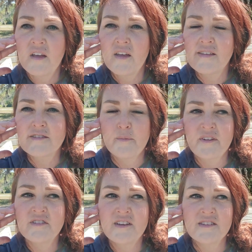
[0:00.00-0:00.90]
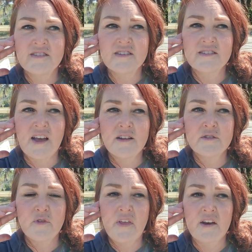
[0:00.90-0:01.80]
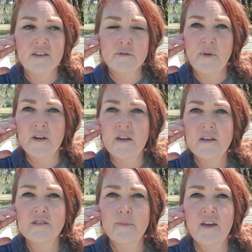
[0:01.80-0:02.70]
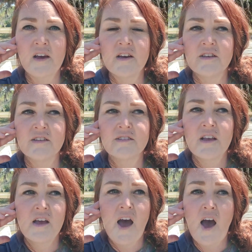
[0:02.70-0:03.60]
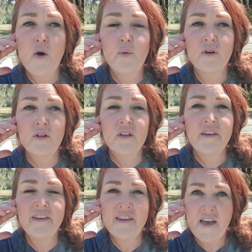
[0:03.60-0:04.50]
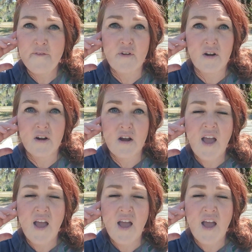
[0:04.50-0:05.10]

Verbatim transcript: as demented as this sounds, for that experience because I will never,